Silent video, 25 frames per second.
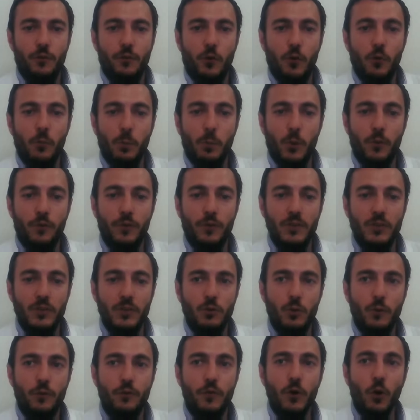from
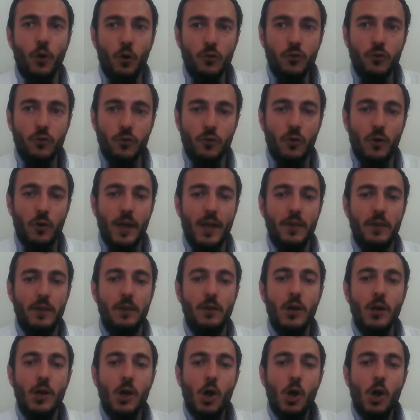Professor Filosso, and
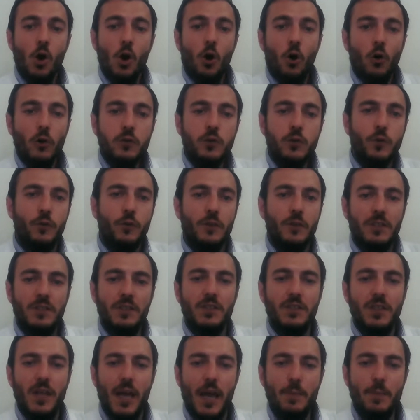also for
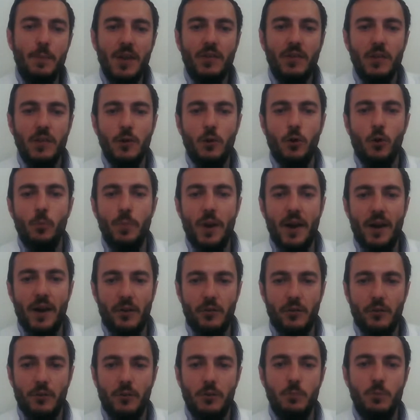this amazing
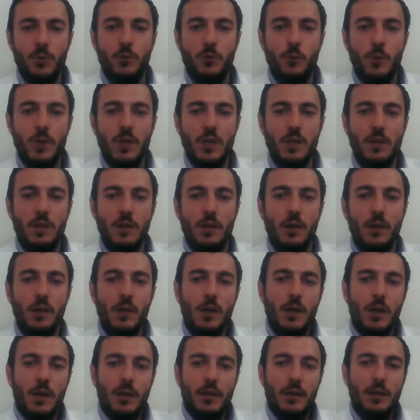comparison between
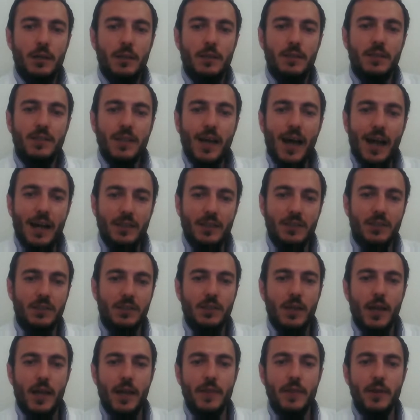
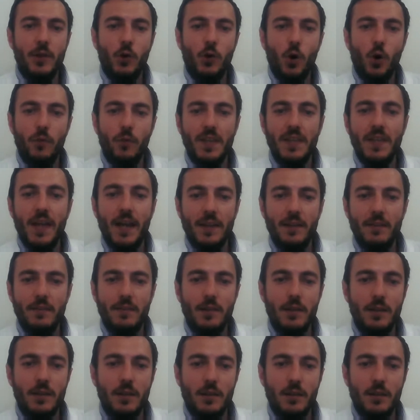SARS and
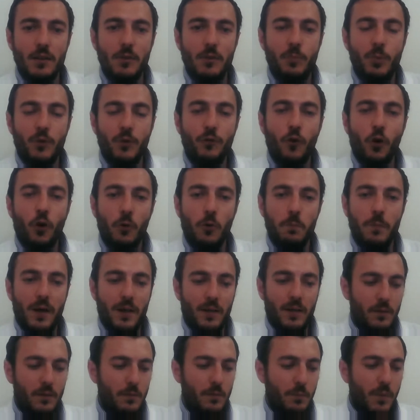COVID-19 performed
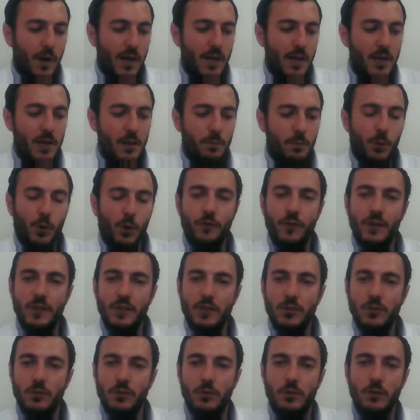by
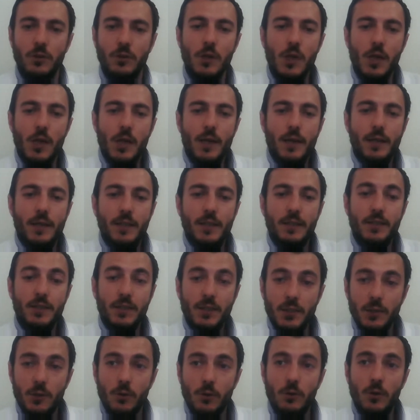Professor
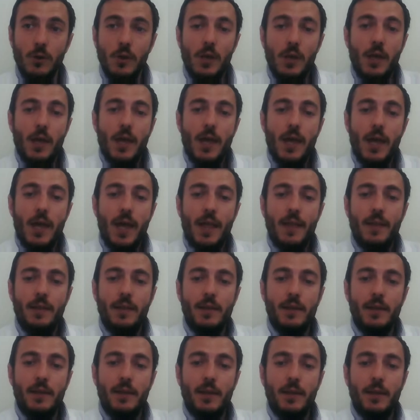CEO.
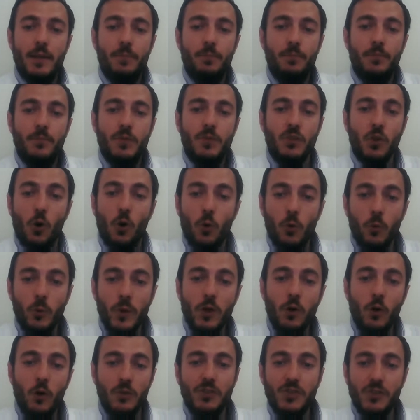And so we
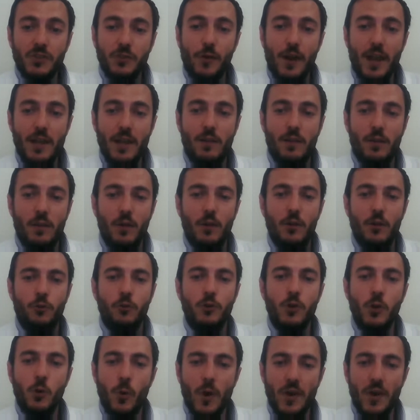go straight to
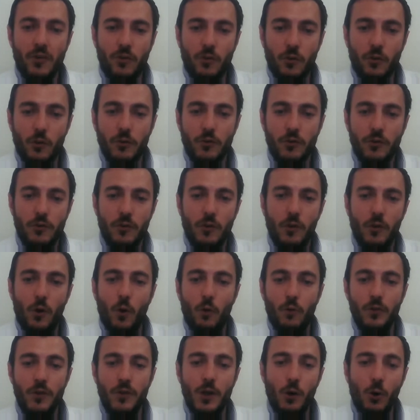the questions
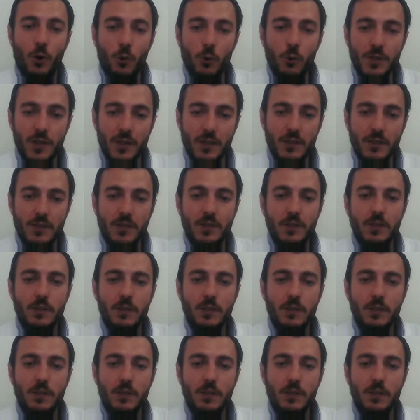of the audience.